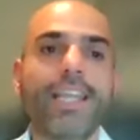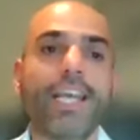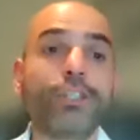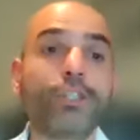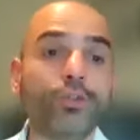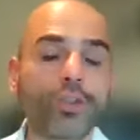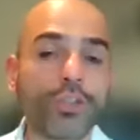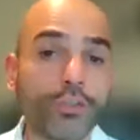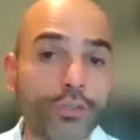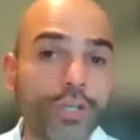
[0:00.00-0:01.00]
that
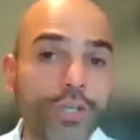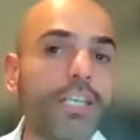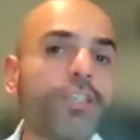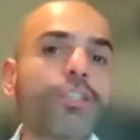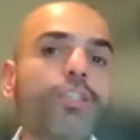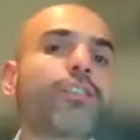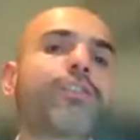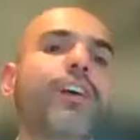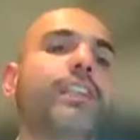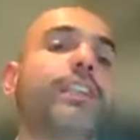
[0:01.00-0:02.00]
you really could not
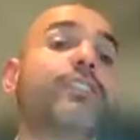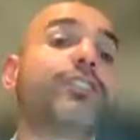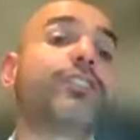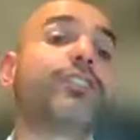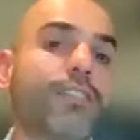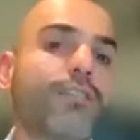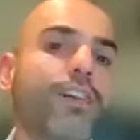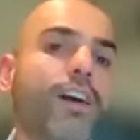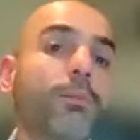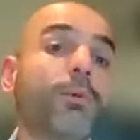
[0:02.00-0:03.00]
find and it's
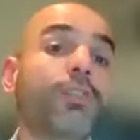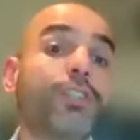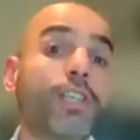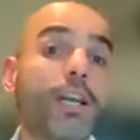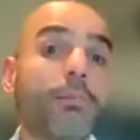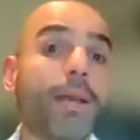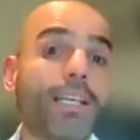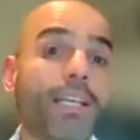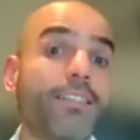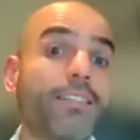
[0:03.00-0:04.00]
justifiable that you come
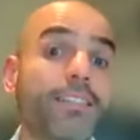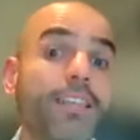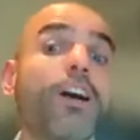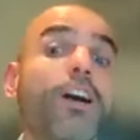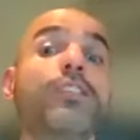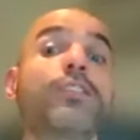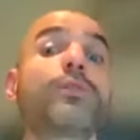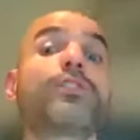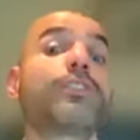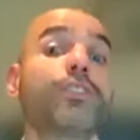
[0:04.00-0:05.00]
back later saying, oh, this
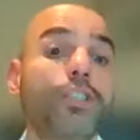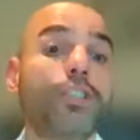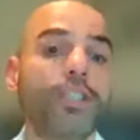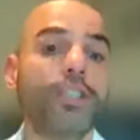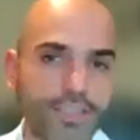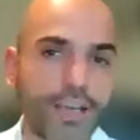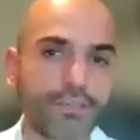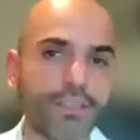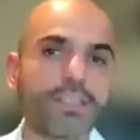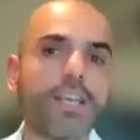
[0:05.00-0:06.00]
was just newly
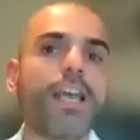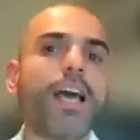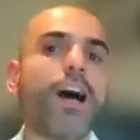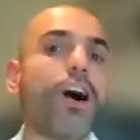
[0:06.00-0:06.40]
discovered.